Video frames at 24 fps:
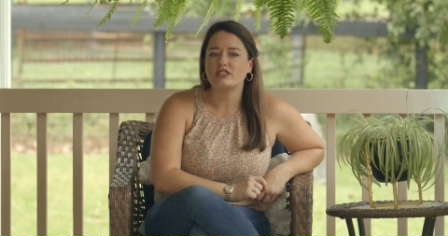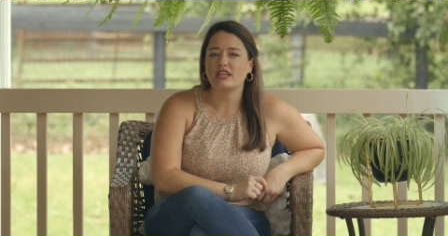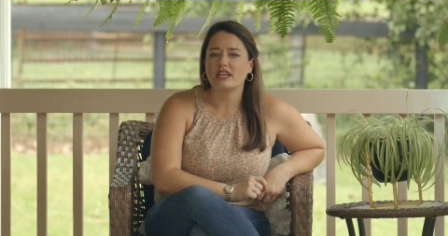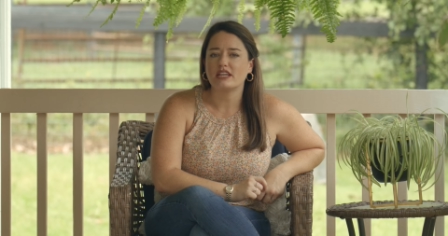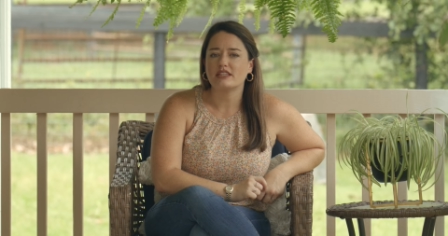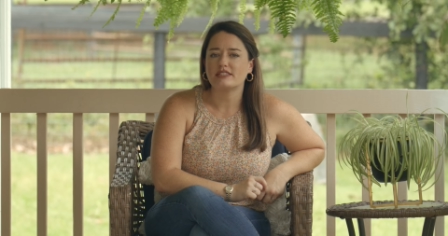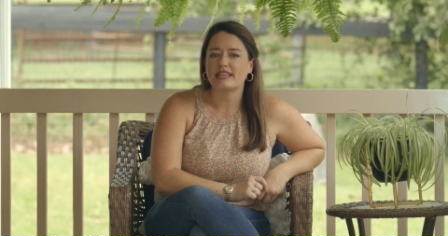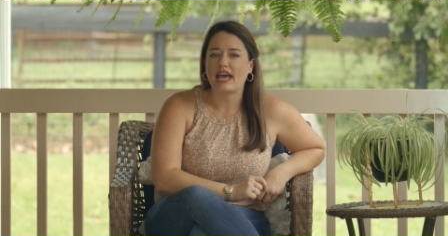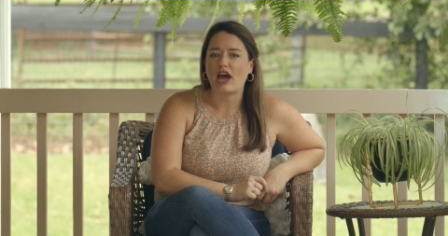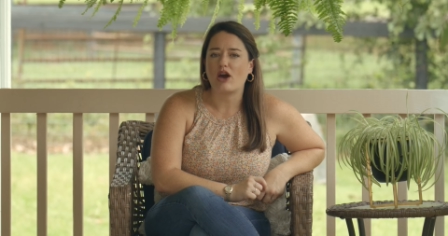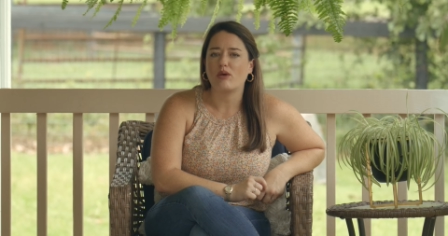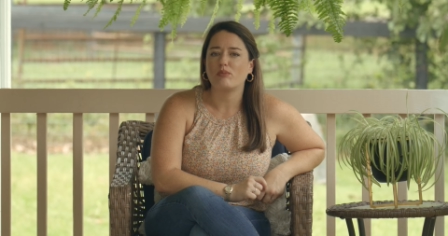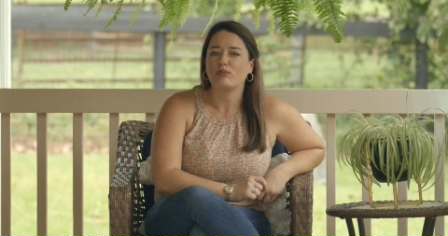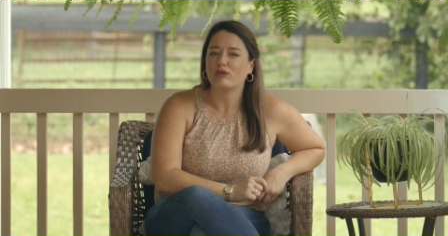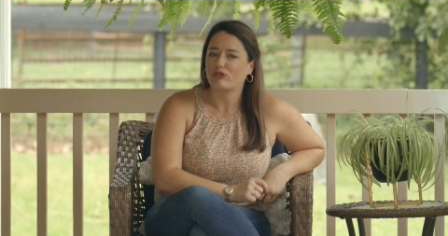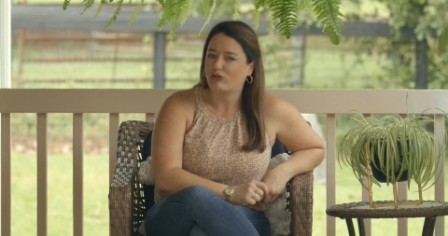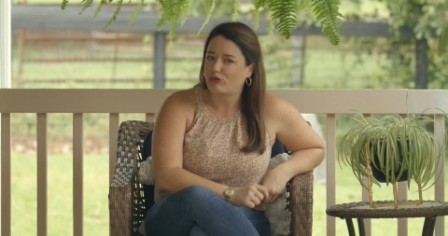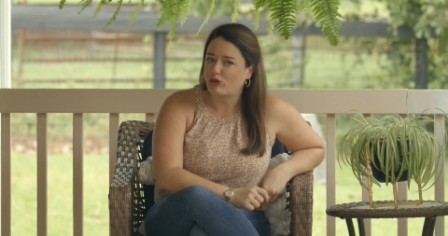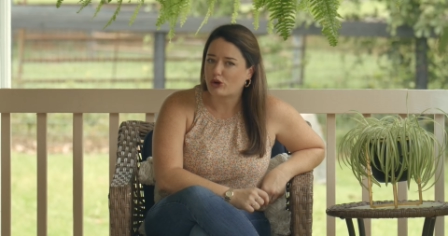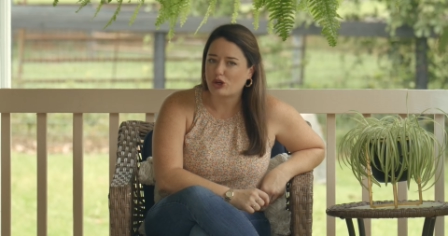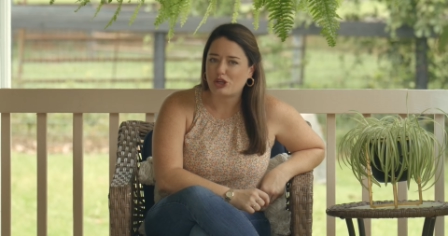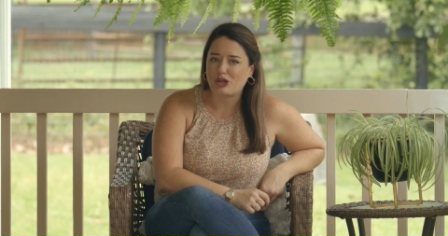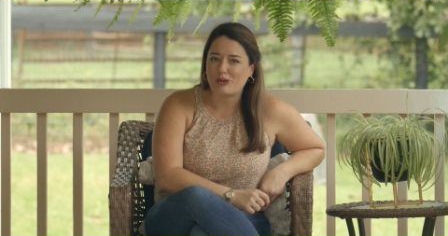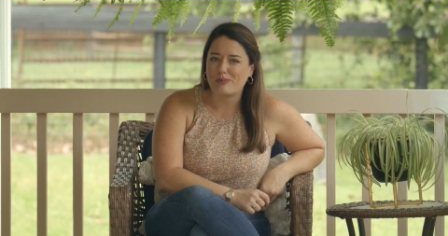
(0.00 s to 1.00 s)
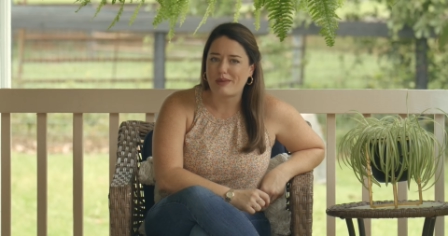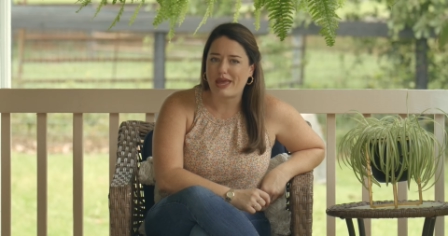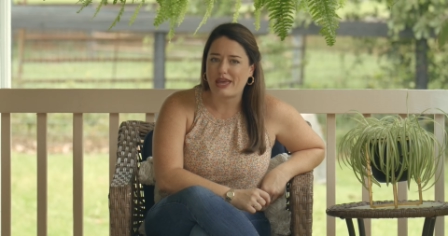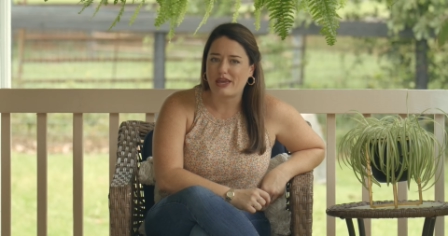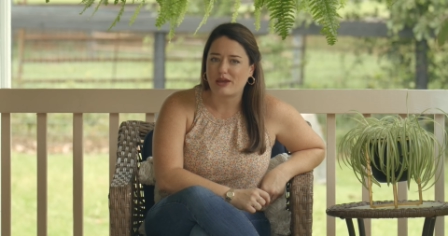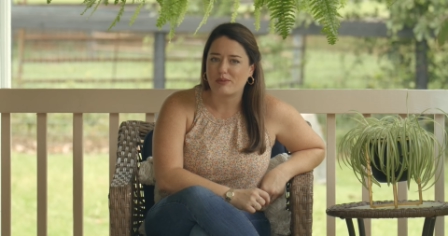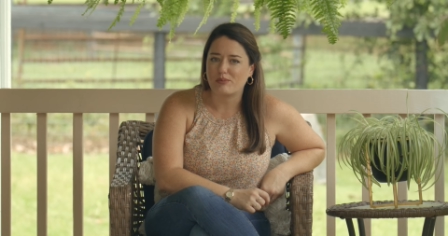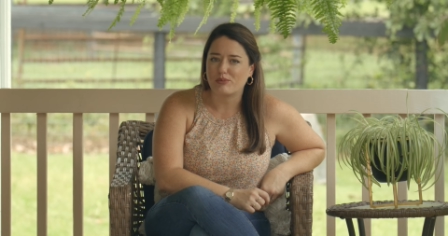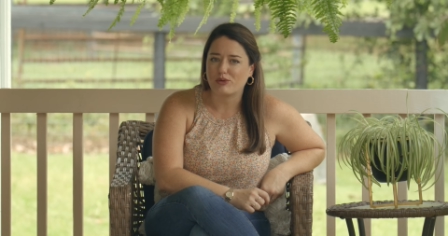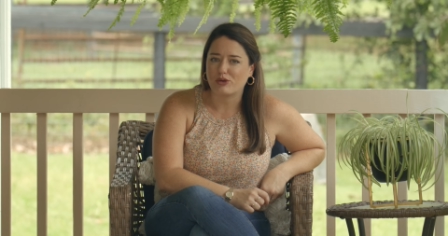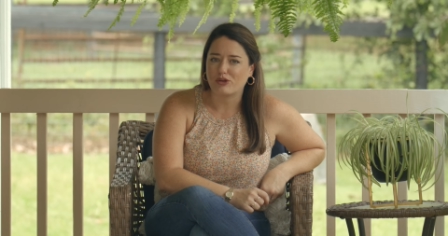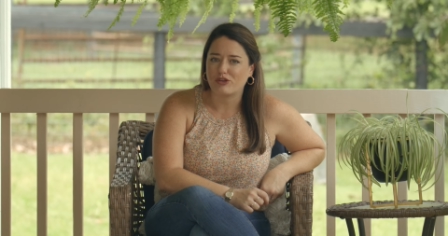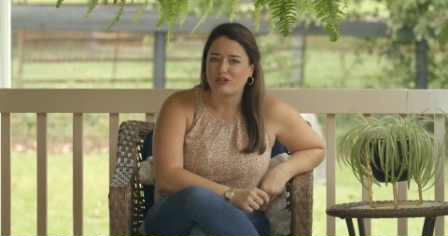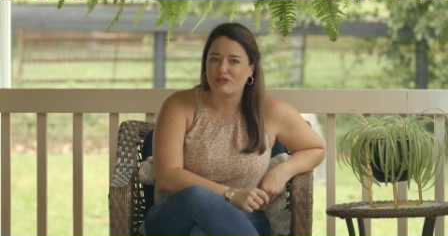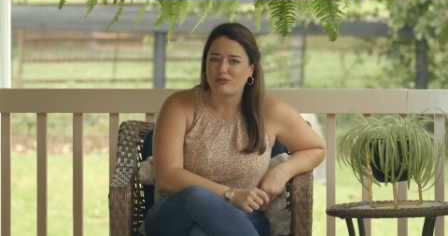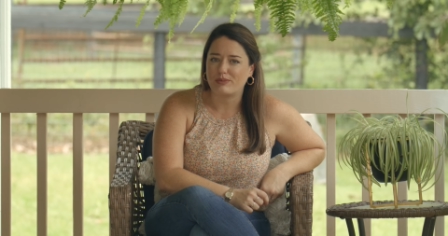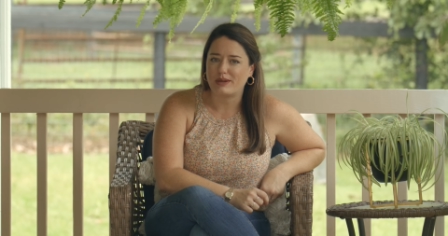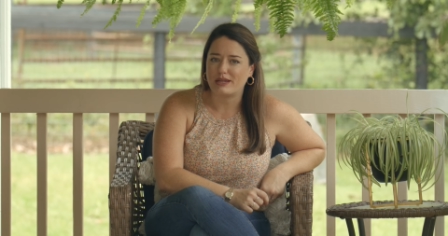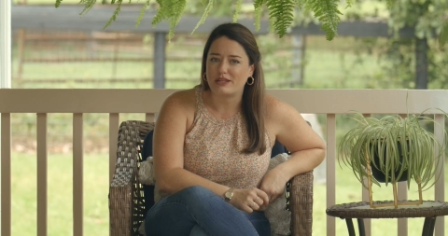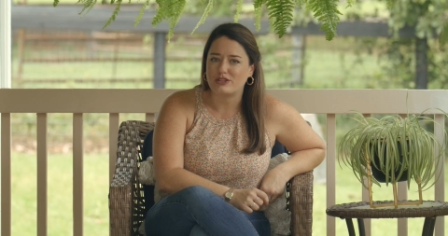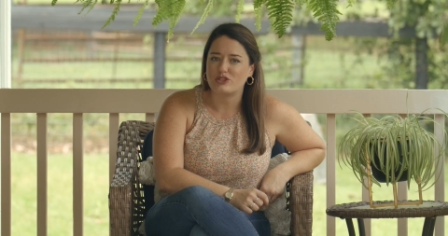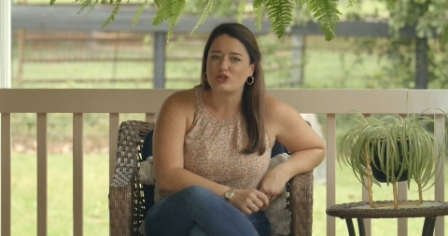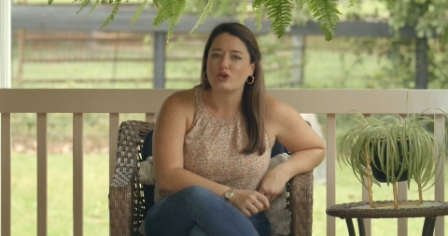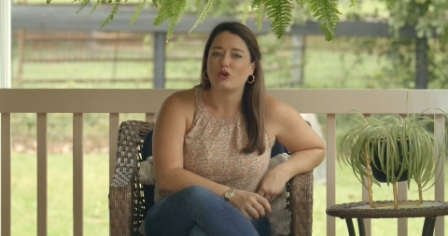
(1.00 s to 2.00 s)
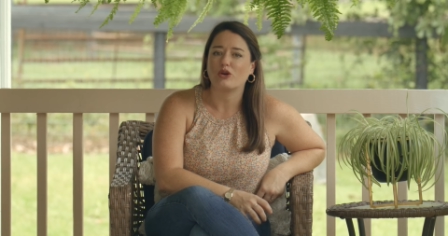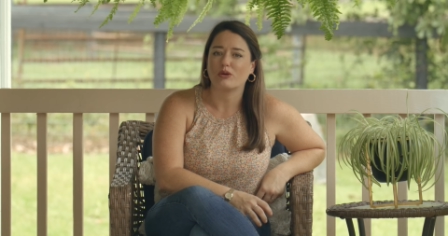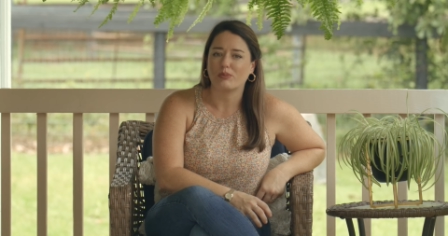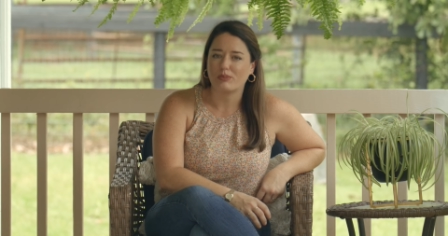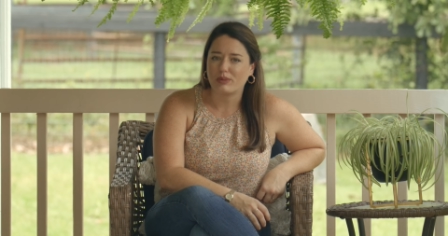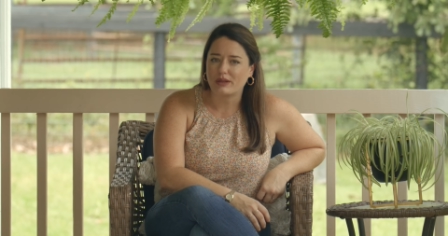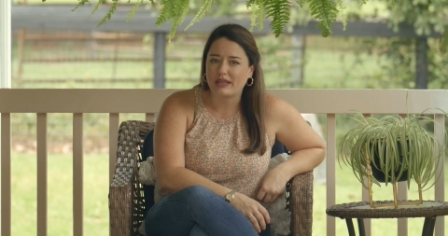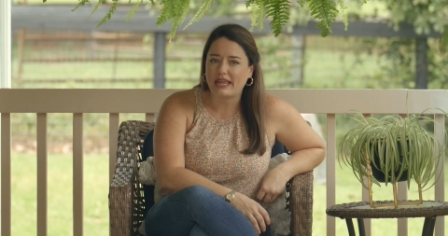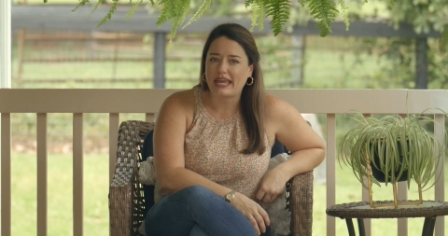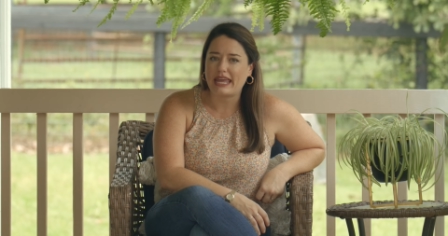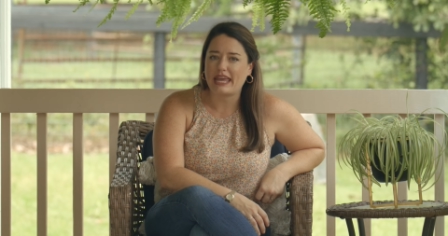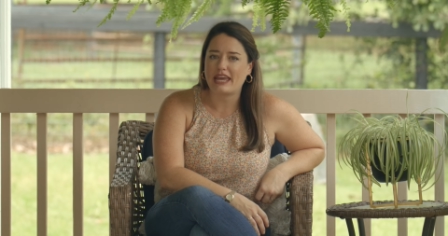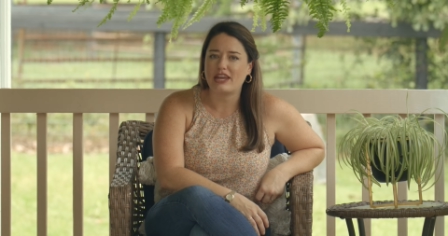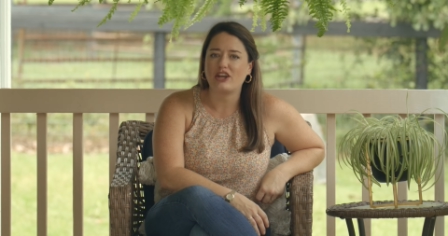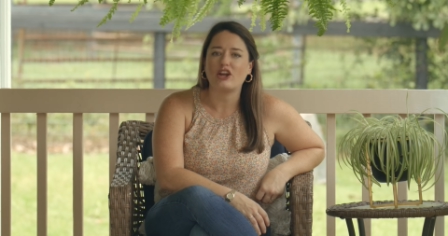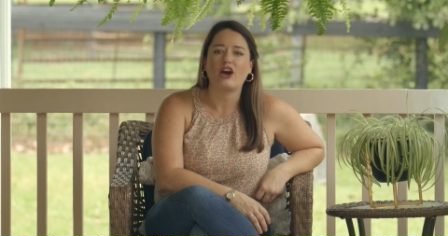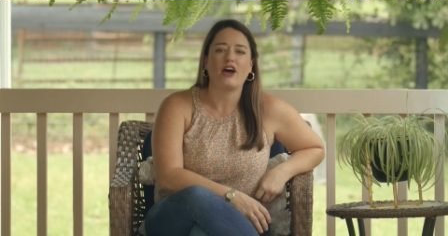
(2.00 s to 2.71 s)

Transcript: things out before you make improvements or plan